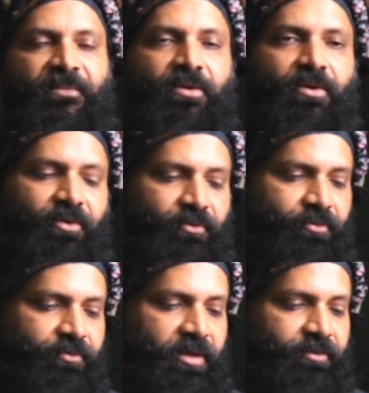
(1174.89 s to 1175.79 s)
of
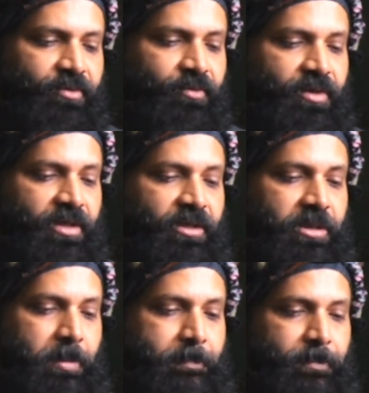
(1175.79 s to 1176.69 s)
Devi Durga,
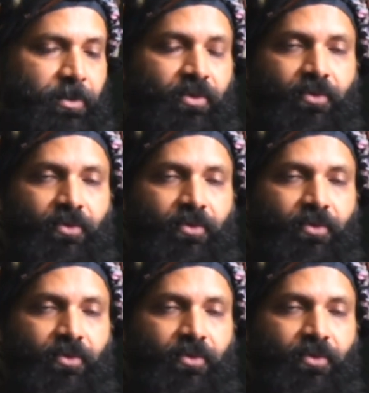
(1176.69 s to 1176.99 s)
of